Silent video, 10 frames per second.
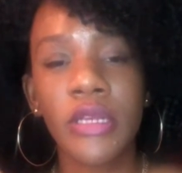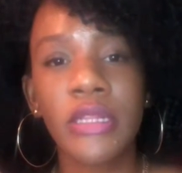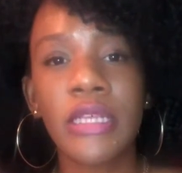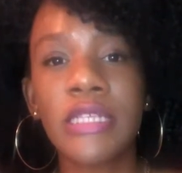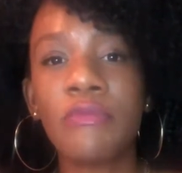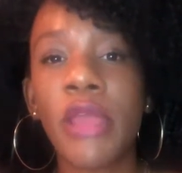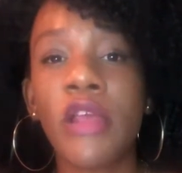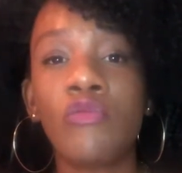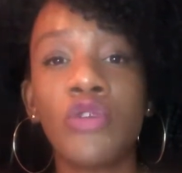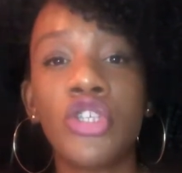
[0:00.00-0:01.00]
This
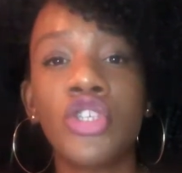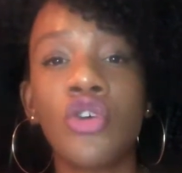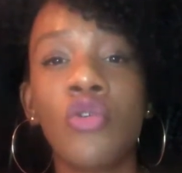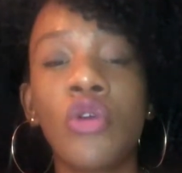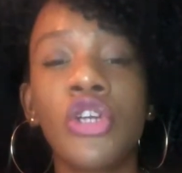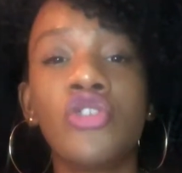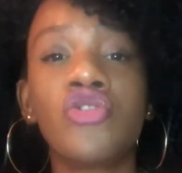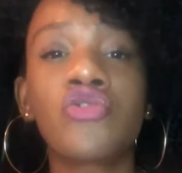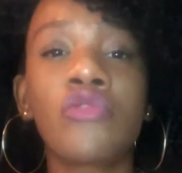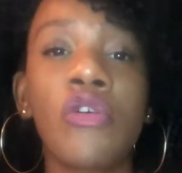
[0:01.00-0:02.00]
man was so
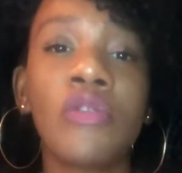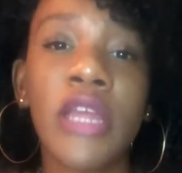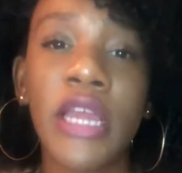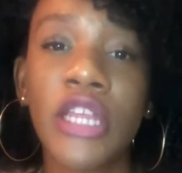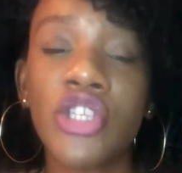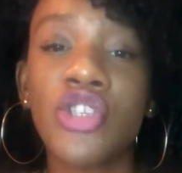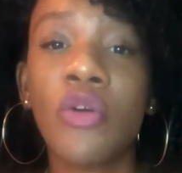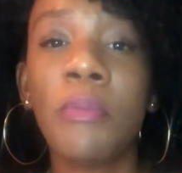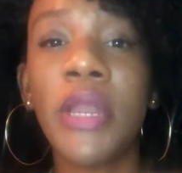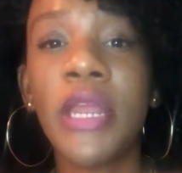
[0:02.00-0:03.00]
controlling and so
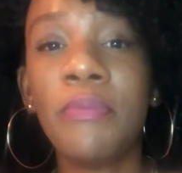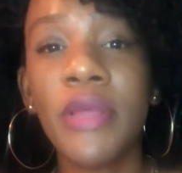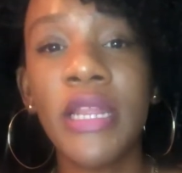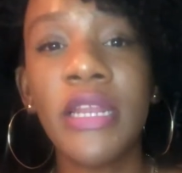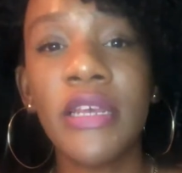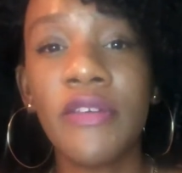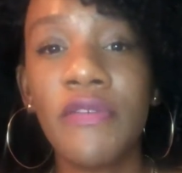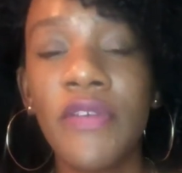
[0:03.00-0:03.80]
manipulative